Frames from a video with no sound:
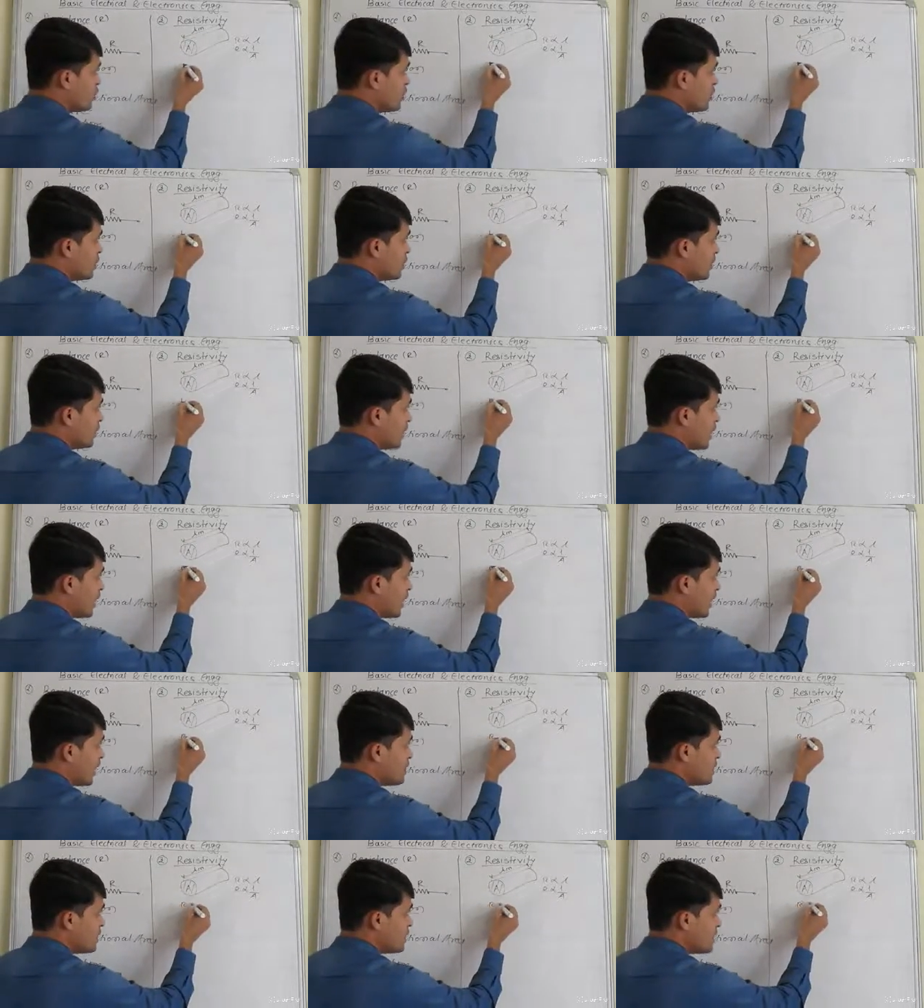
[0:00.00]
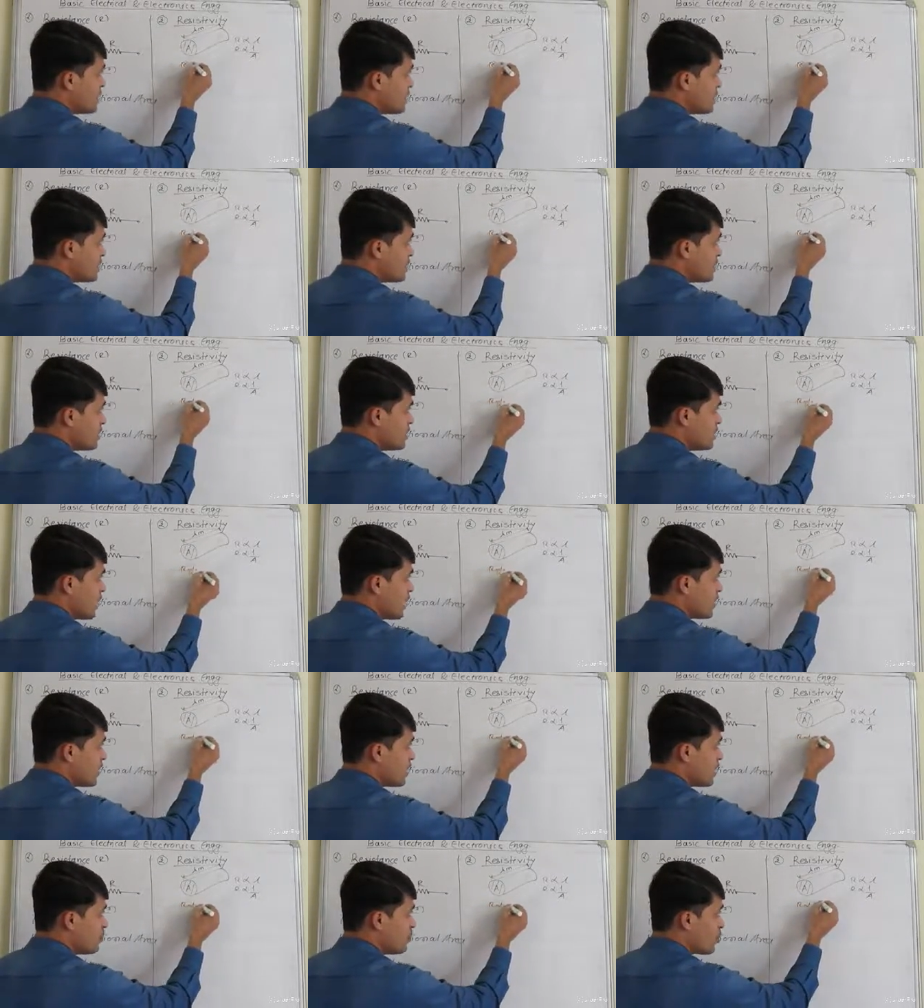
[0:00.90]
the resistance is
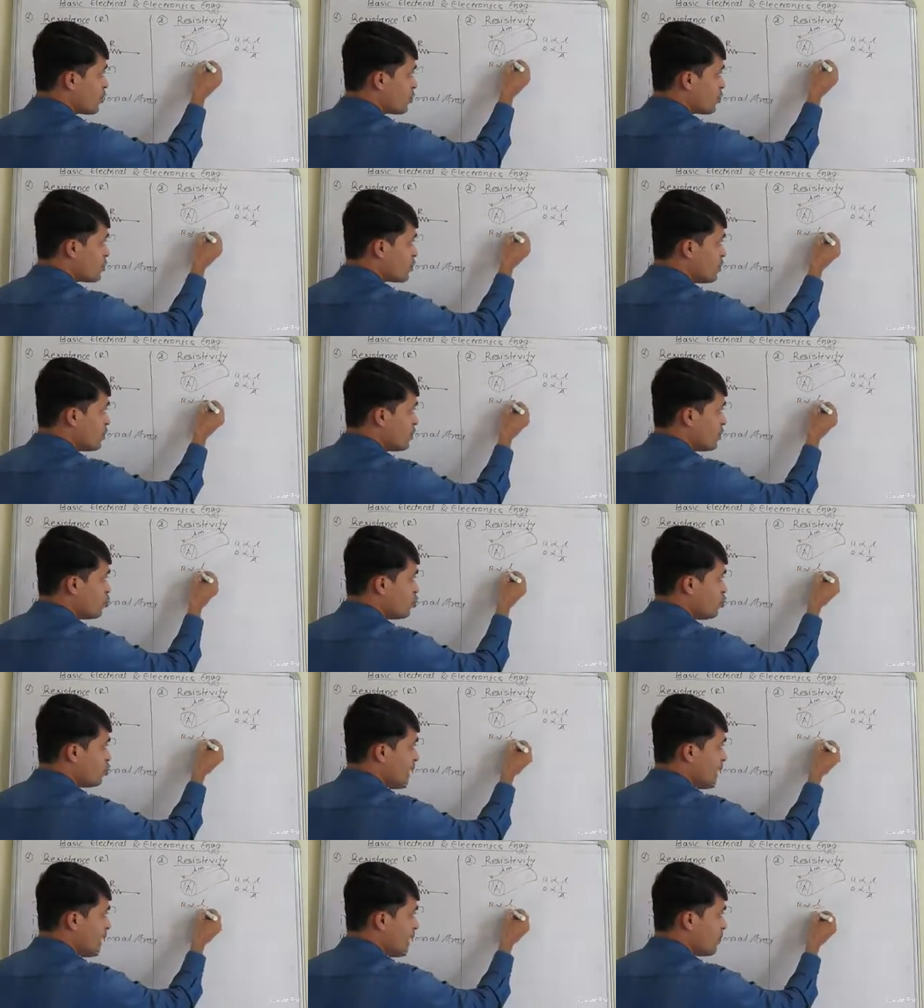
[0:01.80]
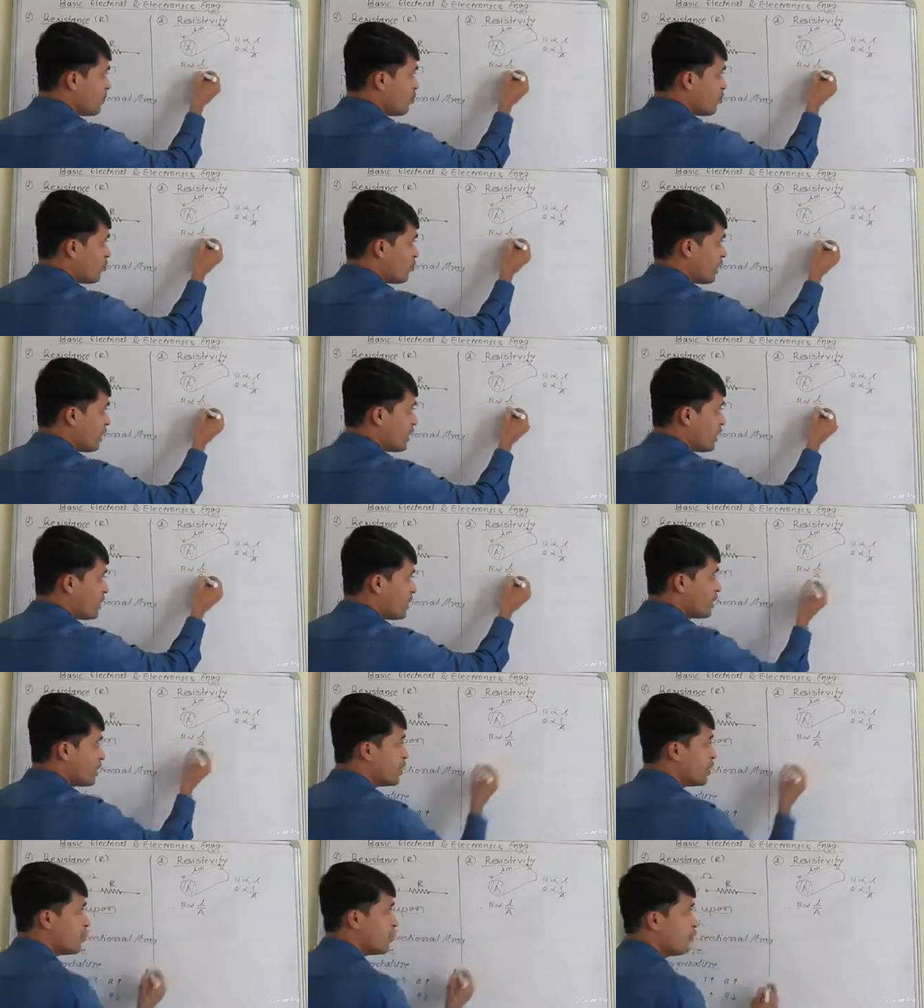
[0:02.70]
directly proportional to L upon A
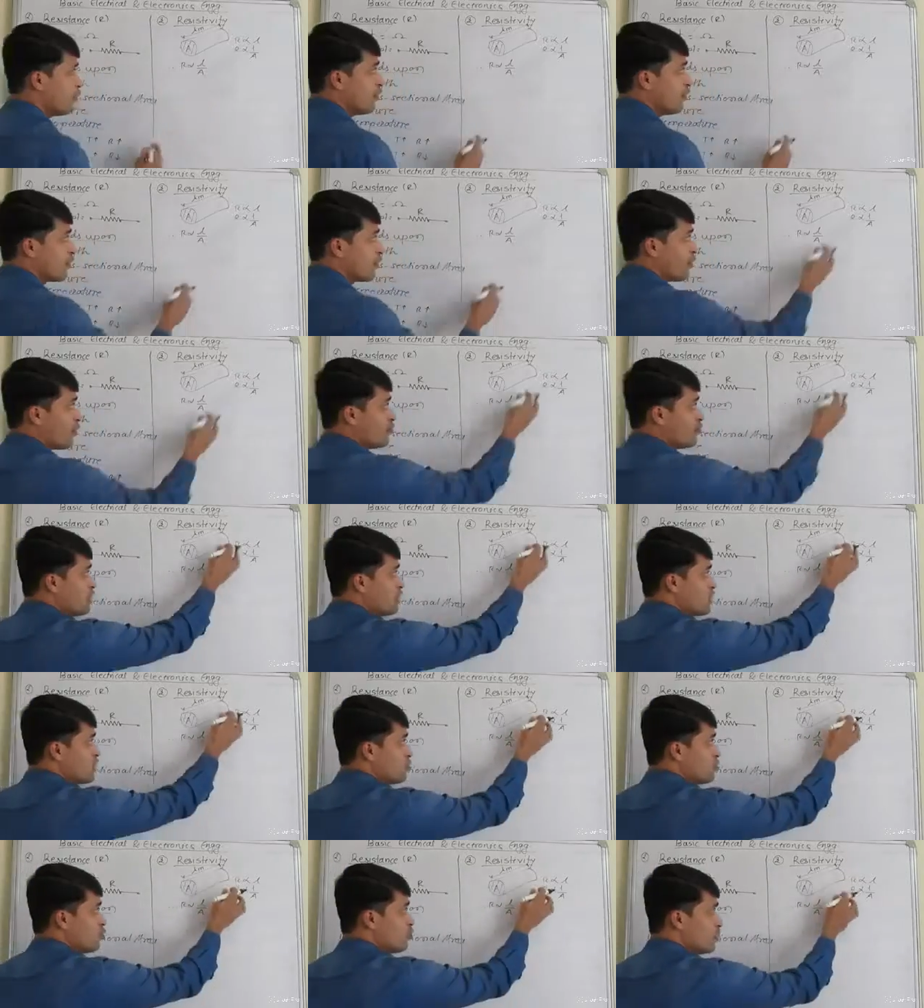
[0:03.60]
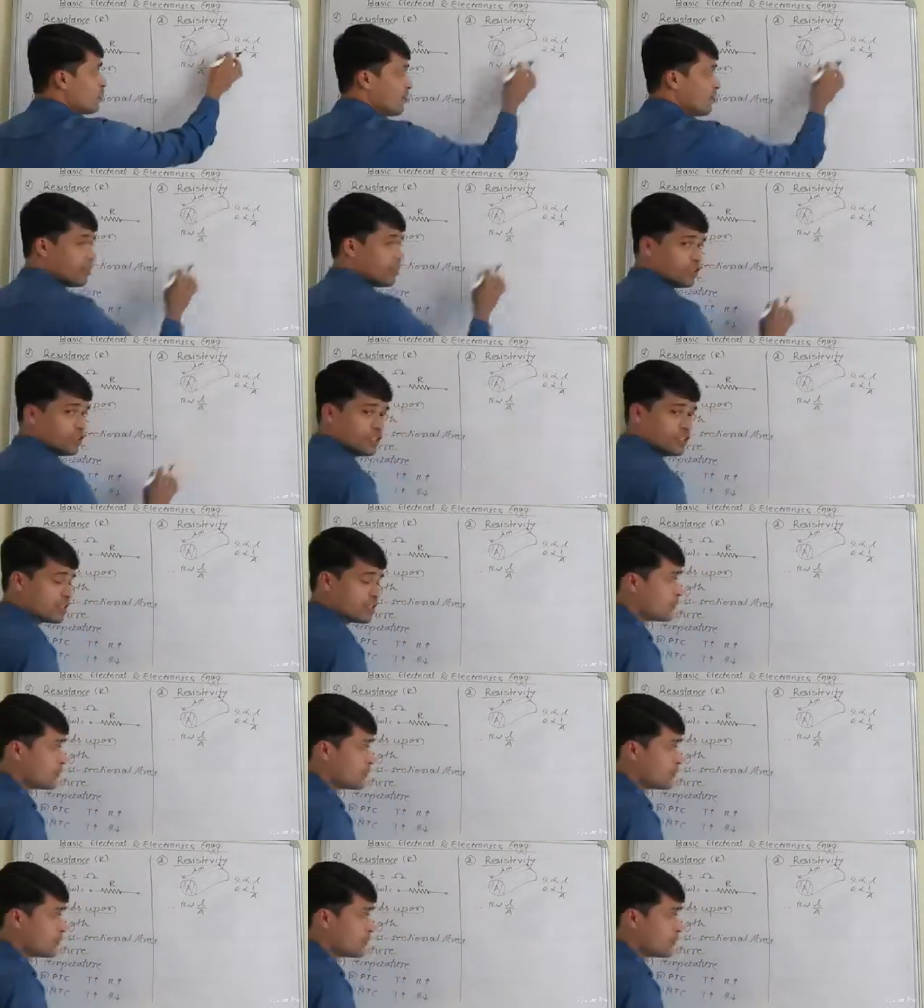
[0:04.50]
from these two equations.